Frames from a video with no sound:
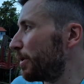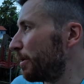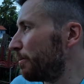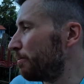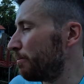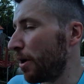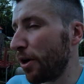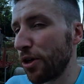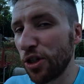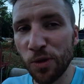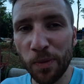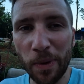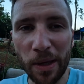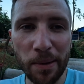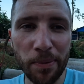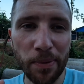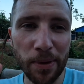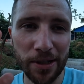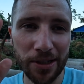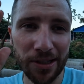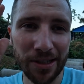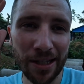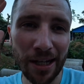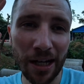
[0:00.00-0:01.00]
but most
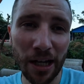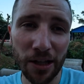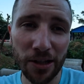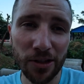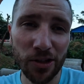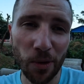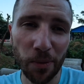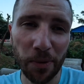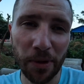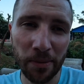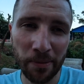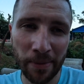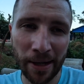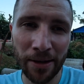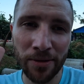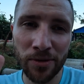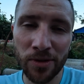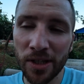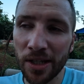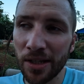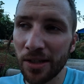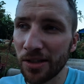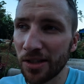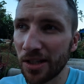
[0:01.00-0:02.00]
people are still at the top of the
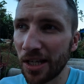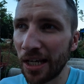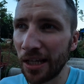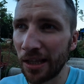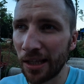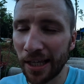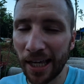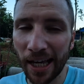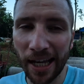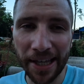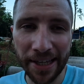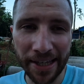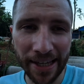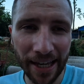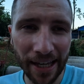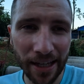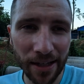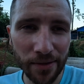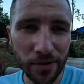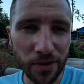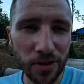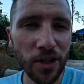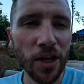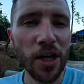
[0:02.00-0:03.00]
mountain seeing the Killing
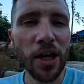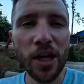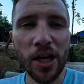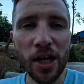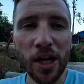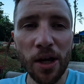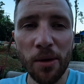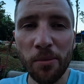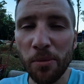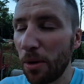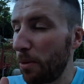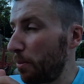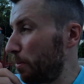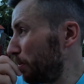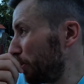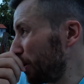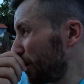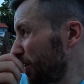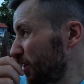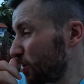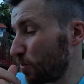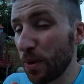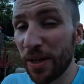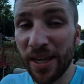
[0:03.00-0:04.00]
Caves. But
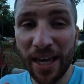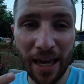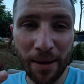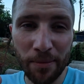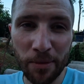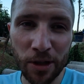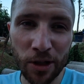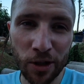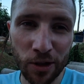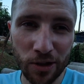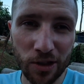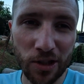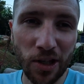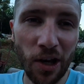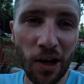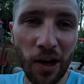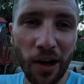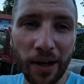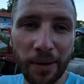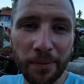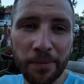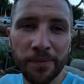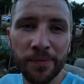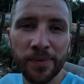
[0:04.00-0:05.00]
because we came in good
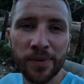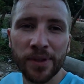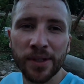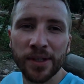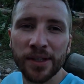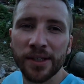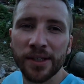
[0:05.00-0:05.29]
time,